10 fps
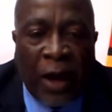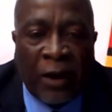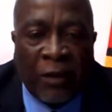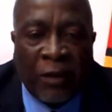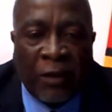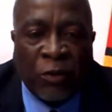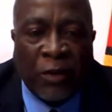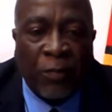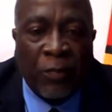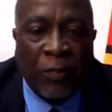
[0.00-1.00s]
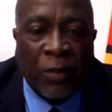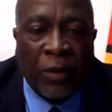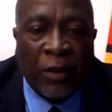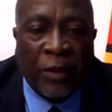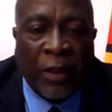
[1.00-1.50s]
and it's about
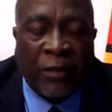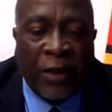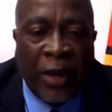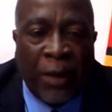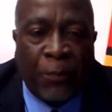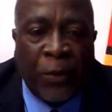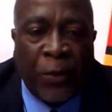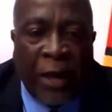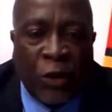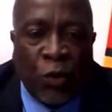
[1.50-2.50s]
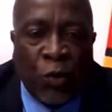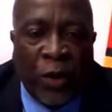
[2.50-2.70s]
time that